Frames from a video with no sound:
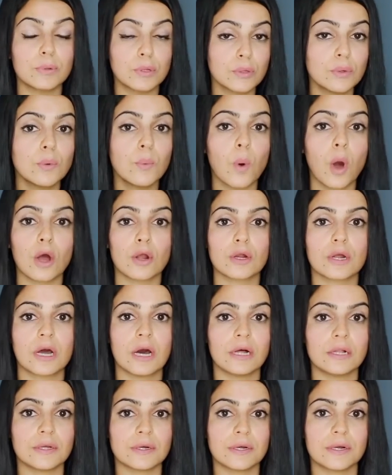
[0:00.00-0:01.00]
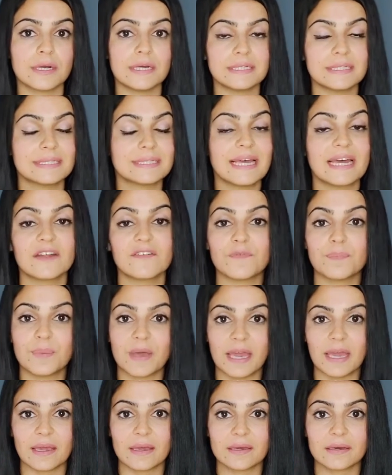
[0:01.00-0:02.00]
blue watercolor instead of
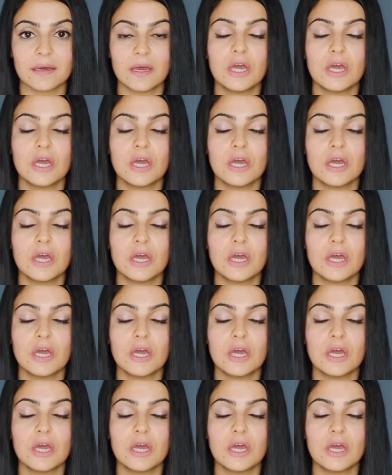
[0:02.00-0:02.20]
pink?